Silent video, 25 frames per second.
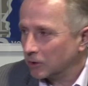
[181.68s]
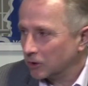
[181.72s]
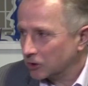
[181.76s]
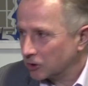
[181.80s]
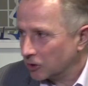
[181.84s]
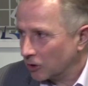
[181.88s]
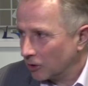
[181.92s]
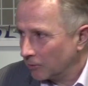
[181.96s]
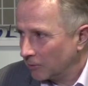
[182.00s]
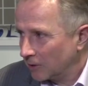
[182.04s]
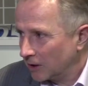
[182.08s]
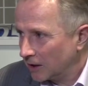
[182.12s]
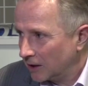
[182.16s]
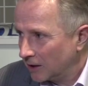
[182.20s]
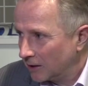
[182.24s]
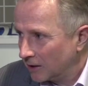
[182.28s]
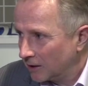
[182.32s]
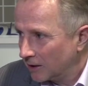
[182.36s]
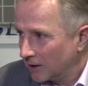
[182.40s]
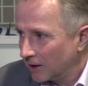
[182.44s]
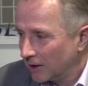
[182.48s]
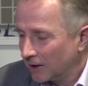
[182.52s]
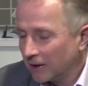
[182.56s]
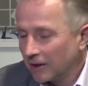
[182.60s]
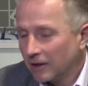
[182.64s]
in Germany.
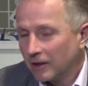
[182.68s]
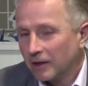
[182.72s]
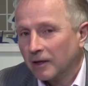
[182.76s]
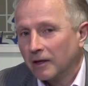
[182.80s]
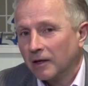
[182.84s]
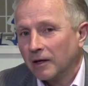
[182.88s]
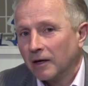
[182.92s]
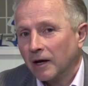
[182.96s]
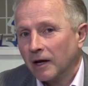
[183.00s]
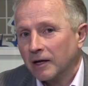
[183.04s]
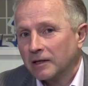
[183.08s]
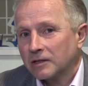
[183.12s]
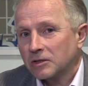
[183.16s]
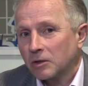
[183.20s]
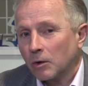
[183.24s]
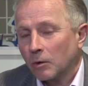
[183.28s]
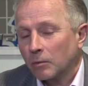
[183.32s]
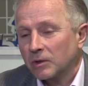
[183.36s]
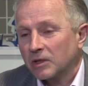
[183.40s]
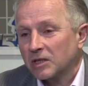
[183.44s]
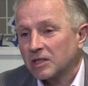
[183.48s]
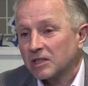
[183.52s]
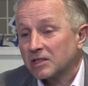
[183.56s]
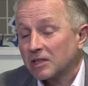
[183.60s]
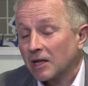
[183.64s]
And so
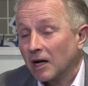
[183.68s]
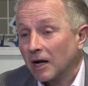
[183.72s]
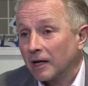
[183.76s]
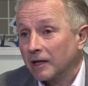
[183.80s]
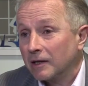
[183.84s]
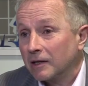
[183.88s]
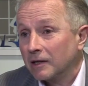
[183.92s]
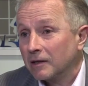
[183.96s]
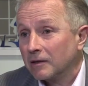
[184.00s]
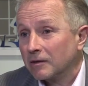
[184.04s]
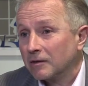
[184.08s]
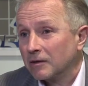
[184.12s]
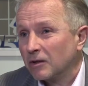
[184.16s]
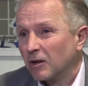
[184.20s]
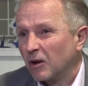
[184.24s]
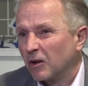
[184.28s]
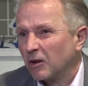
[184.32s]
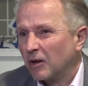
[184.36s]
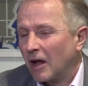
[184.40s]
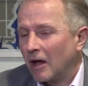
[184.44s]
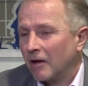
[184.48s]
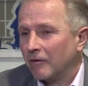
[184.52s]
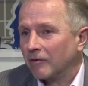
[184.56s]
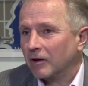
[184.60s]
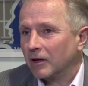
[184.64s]
we decided not
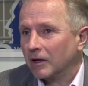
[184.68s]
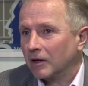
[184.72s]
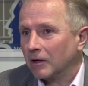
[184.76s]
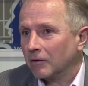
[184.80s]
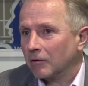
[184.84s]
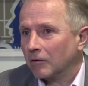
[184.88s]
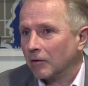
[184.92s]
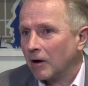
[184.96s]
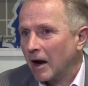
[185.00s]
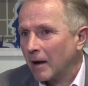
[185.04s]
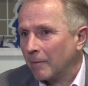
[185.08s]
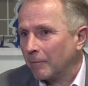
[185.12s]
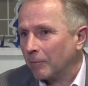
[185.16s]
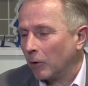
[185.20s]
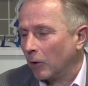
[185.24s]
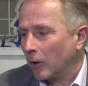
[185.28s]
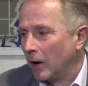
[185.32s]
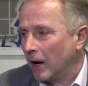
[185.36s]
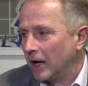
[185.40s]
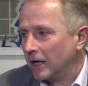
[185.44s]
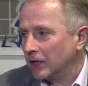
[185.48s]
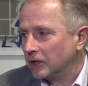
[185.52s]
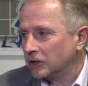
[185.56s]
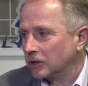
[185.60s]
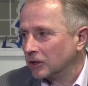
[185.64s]
having a rep
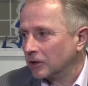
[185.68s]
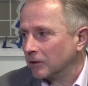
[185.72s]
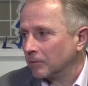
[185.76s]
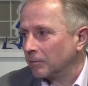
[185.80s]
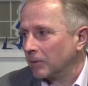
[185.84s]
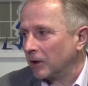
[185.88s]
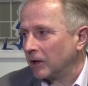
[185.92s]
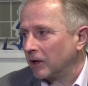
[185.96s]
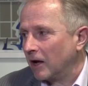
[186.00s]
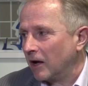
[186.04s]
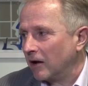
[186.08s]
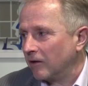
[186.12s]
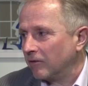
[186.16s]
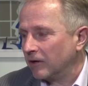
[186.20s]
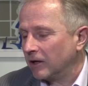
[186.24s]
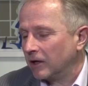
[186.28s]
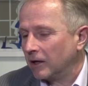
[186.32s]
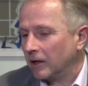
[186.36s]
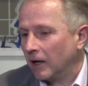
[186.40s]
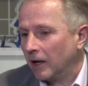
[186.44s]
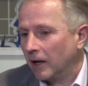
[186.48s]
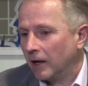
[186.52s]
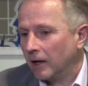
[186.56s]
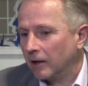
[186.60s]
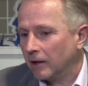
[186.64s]
or agent, but
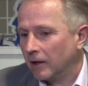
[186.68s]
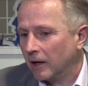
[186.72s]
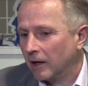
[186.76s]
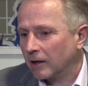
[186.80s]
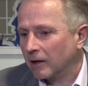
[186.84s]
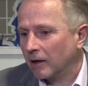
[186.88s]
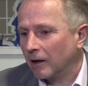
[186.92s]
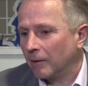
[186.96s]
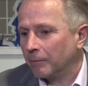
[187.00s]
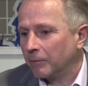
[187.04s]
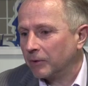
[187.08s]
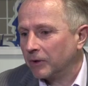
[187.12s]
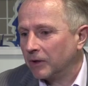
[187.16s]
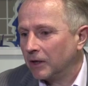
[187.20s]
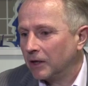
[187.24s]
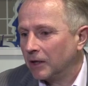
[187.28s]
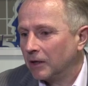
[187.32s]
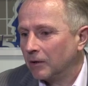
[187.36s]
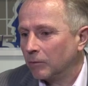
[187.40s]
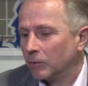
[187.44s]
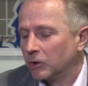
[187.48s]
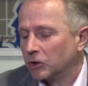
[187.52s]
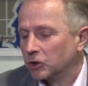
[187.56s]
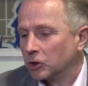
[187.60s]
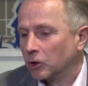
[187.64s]
having a
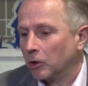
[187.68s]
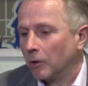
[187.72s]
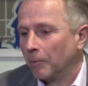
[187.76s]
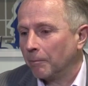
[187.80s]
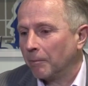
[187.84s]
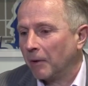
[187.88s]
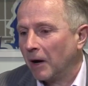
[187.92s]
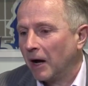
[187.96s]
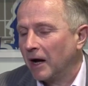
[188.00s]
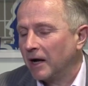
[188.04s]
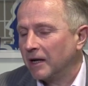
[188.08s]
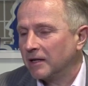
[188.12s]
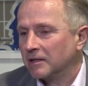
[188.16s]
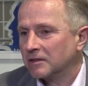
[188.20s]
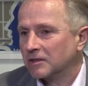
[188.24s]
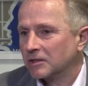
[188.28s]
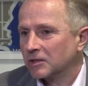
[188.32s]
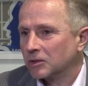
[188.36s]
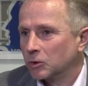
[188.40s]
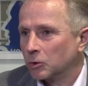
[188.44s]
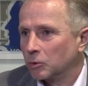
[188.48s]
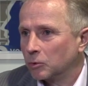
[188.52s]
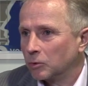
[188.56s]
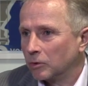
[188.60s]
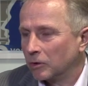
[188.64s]
company which combines
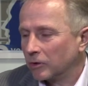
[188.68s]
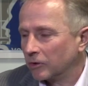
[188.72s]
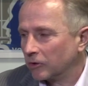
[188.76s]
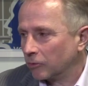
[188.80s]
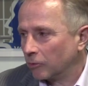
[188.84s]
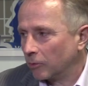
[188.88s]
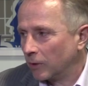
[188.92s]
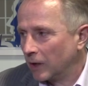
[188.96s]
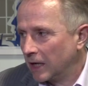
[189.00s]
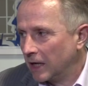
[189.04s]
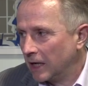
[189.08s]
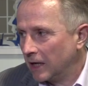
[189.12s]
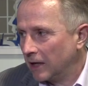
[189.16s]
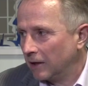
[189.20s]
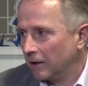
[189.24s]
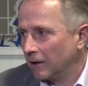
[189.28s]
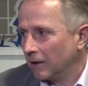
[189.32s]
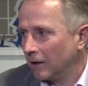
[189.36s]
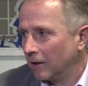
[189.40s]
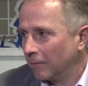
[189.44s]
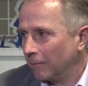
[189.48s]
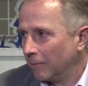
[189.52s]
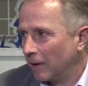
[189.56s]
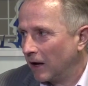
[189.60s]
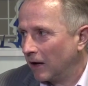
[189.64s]
2 or 3
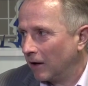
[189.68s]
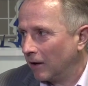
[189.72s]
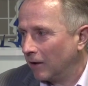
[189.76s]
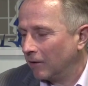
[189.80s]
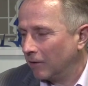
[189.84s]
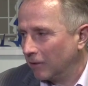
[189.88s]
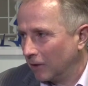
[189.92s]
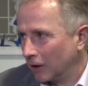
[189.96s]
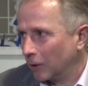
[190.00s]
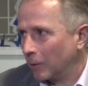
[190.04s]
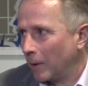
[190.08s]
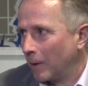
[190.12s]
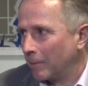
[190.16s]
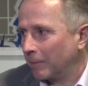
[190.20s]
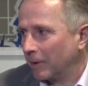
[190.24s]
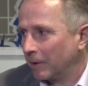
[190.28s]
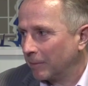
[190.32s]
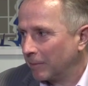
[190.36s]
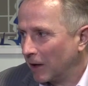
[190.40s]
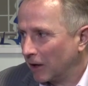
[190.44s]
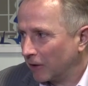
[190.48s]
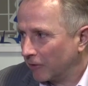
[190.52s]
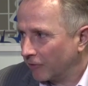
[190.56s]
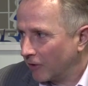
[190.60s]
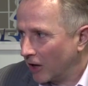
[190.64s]
equipment
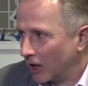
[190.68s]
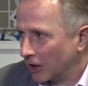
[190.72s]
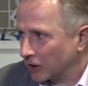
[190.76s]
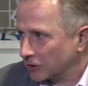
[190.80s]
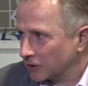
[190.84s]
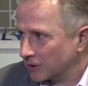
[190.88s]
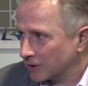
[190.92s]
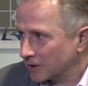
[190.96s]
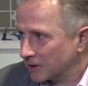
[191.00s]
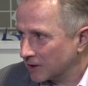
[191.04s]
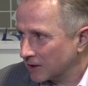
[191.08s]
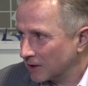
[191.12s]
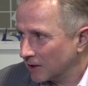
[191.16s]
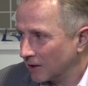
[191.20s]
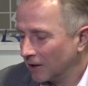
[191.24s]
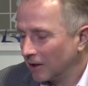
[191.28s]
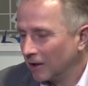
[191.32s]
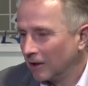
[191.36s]
manufacturers,